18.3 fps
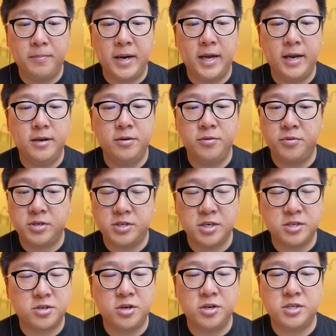but we're
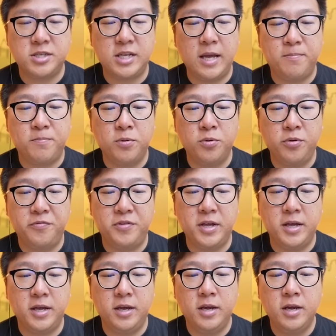just going to stay put with
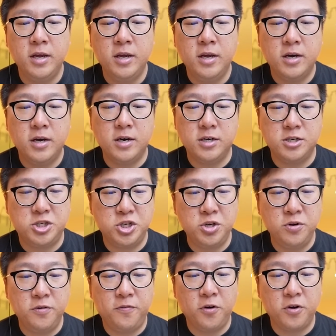the
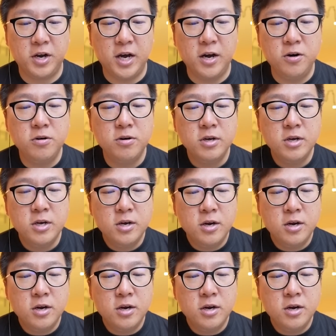shield for now.